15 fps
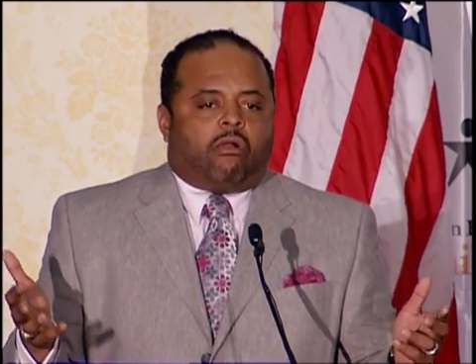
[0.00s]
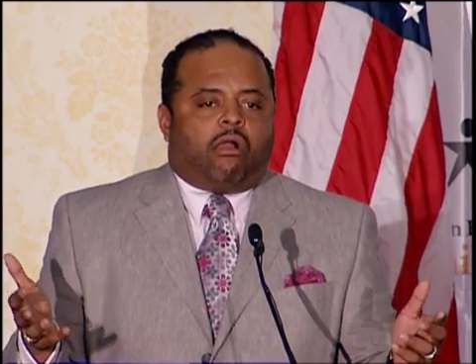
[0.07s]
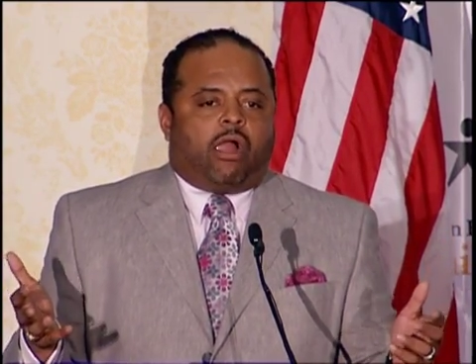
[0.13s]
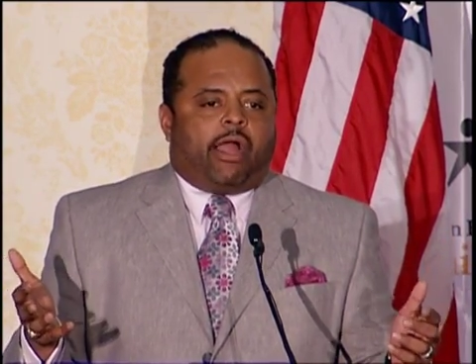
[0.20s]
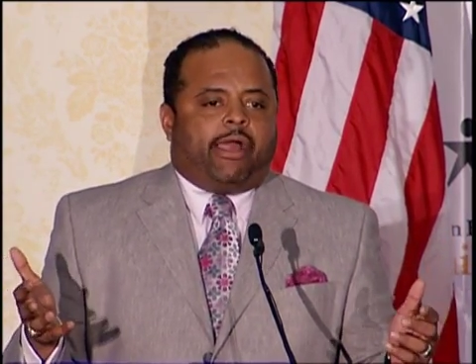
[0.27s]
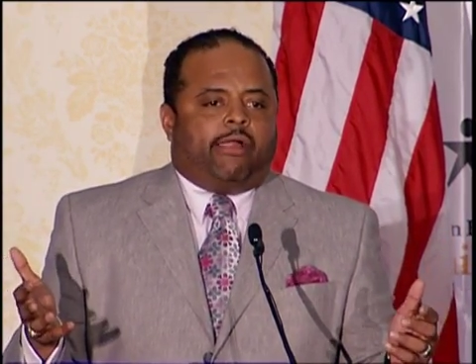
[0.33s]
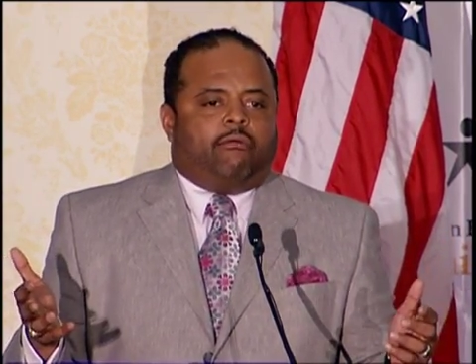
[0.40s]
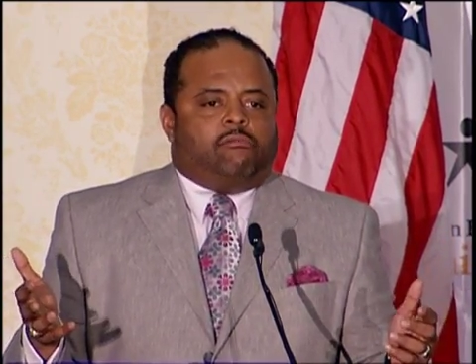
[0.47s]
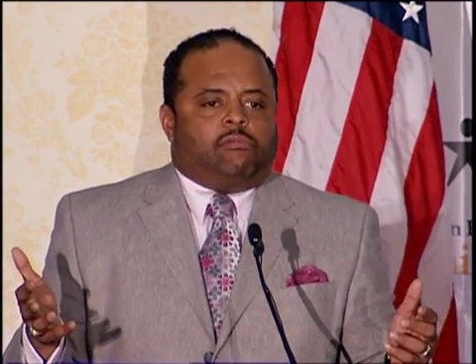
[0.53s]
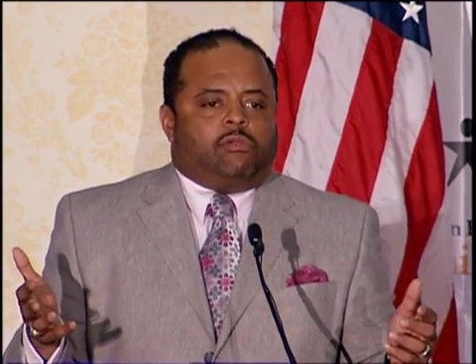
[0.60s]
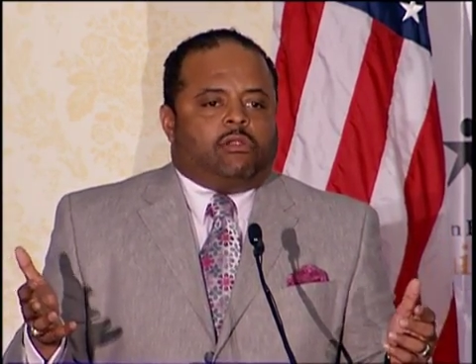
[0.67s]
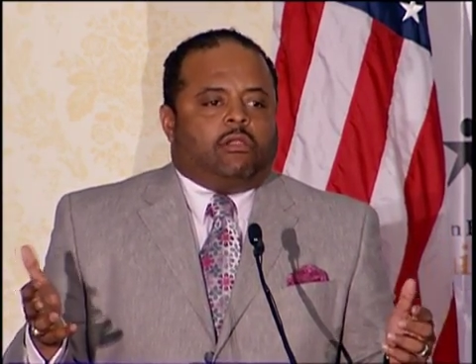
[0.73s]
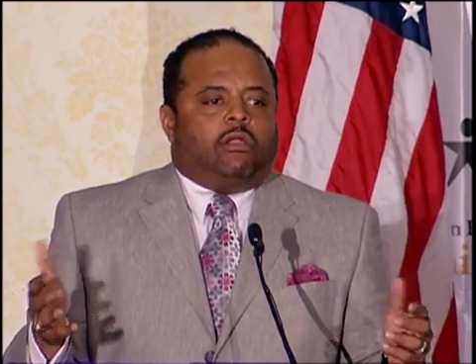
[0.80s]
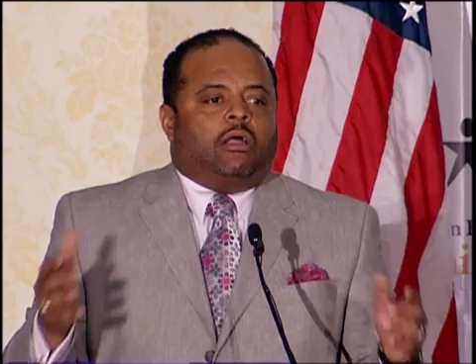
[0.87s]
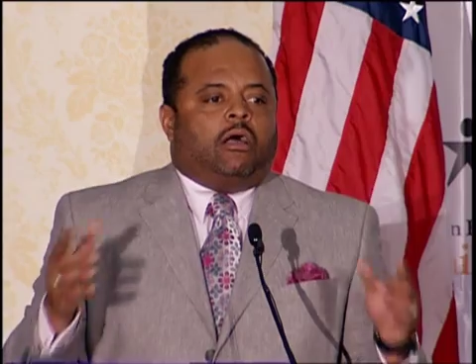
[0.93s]
All right.
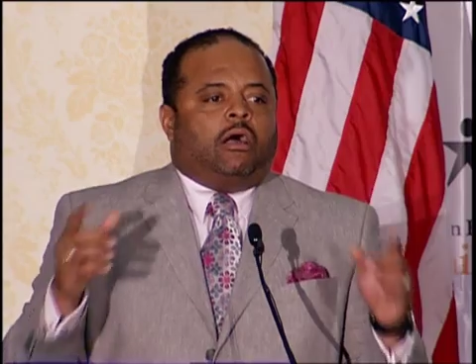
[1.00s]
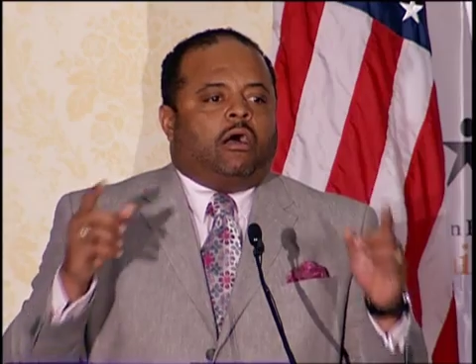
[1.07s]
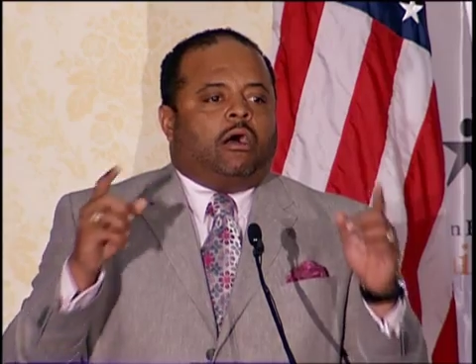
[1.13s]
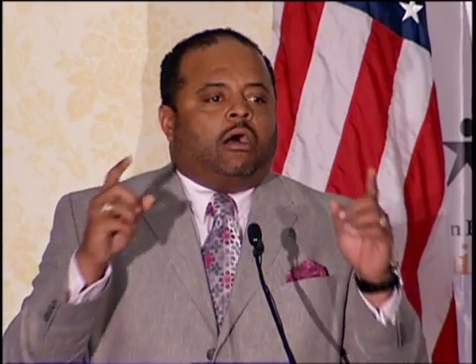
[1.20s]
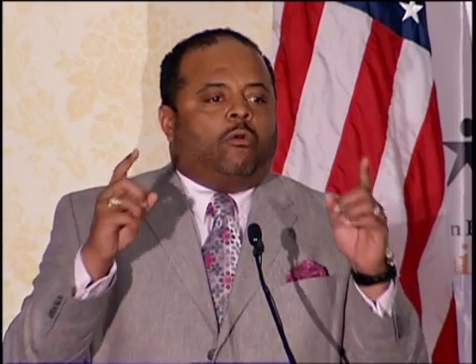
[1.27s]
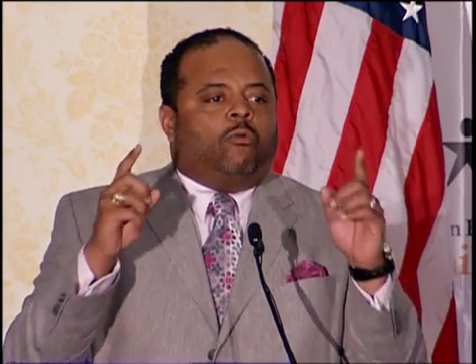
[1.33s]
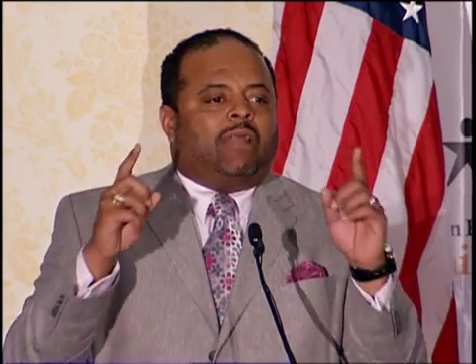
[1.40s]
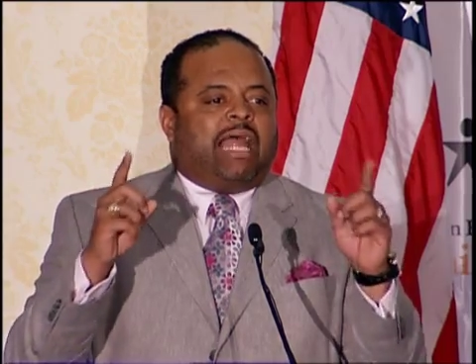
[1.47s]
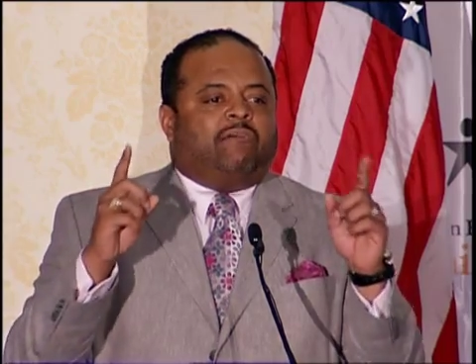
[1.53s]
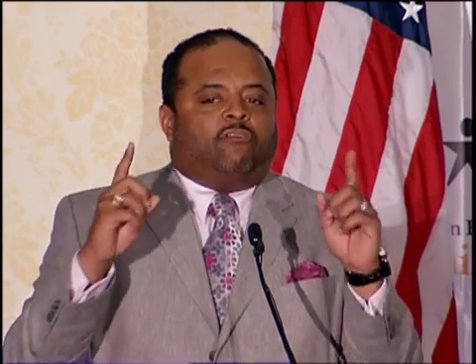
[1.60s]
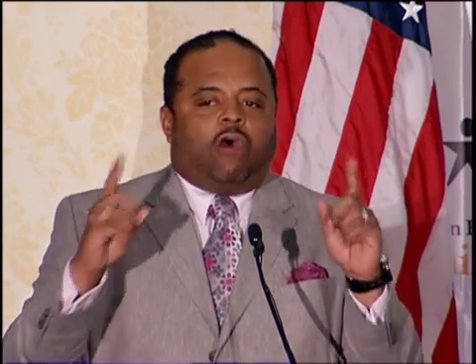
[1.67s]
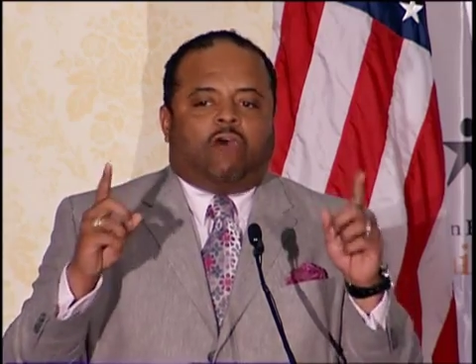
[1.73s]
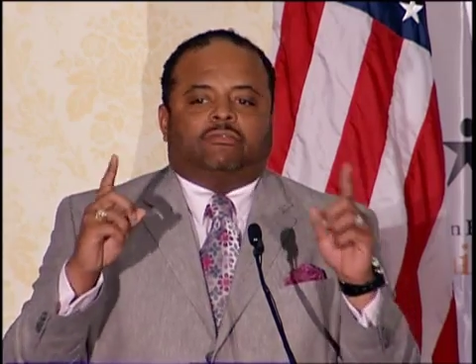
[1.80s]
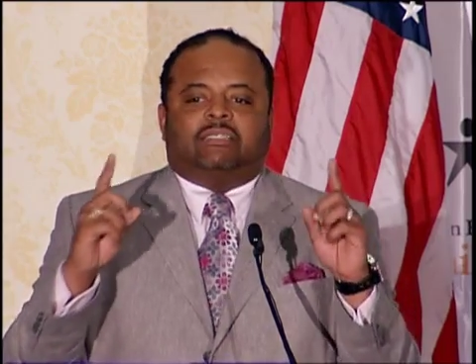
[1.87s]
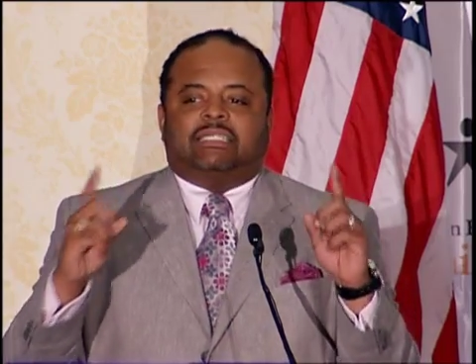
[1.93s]
What I've
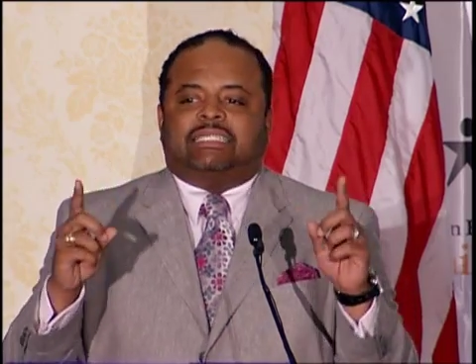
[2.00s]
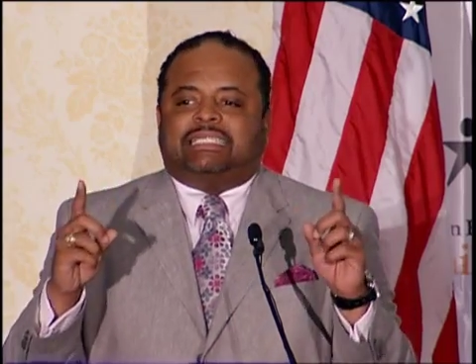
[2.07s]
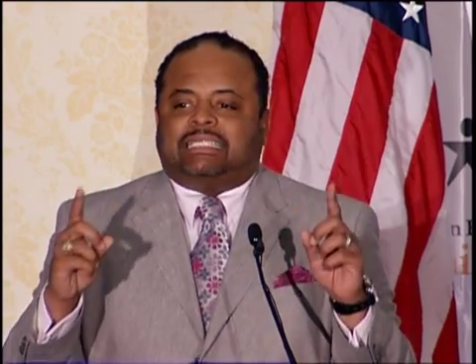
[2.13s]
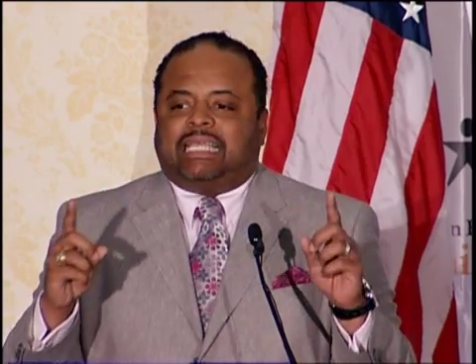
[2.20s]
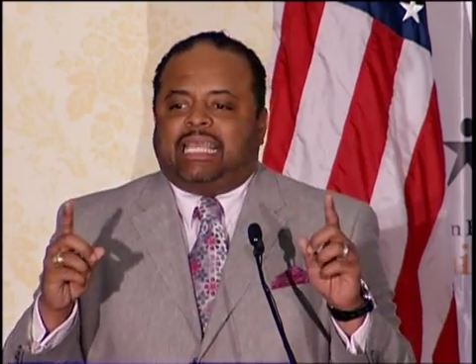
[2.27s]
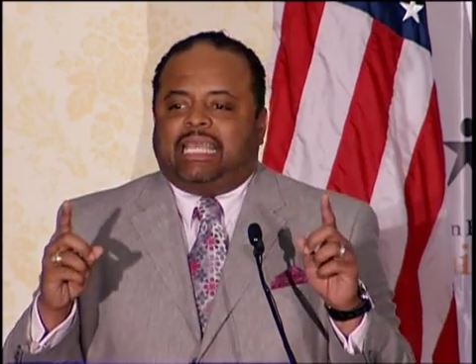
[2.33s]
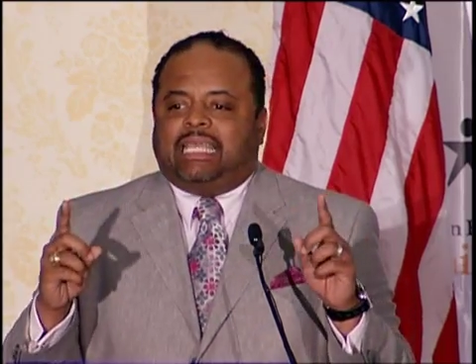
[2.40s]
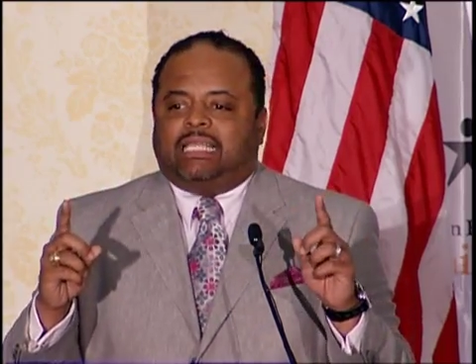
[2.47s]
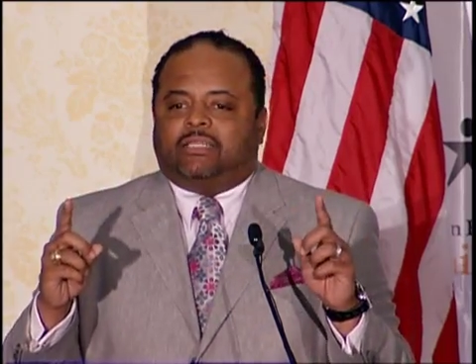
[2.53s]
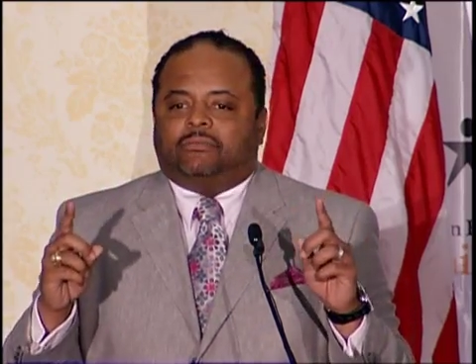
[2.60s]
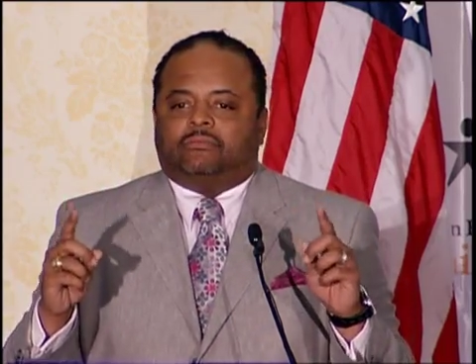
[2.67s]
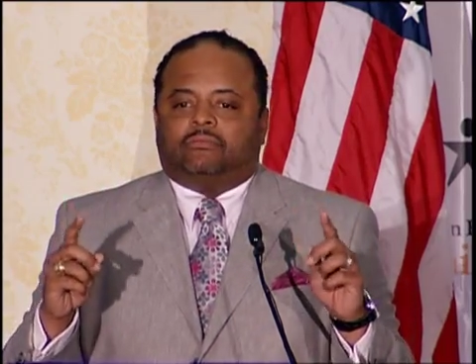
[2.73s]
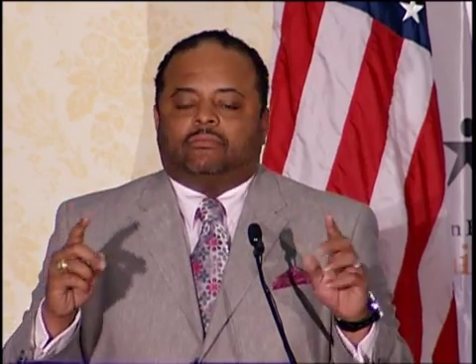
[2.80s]
often seen,